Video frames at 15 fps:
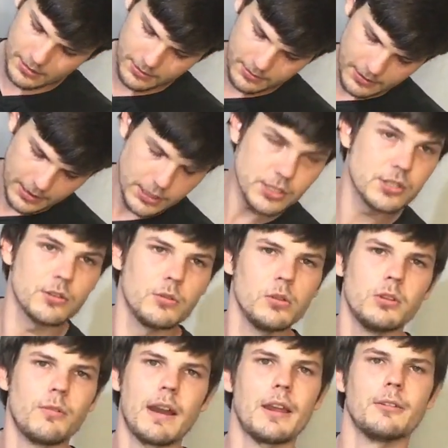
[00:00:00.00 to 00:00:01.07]
1 inch
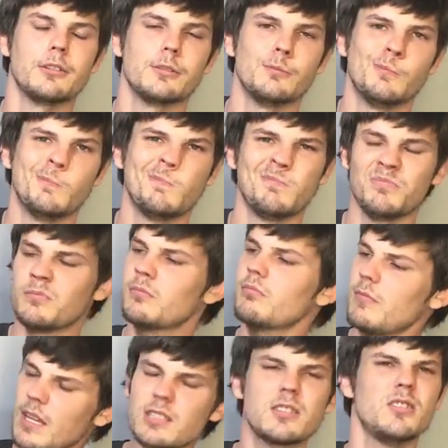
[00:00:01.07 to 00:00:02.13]
all around.
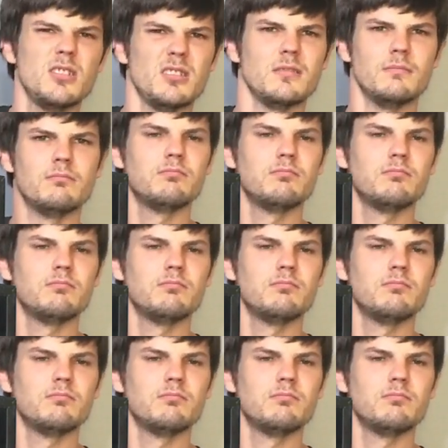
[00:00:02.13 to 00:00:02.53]
That's good.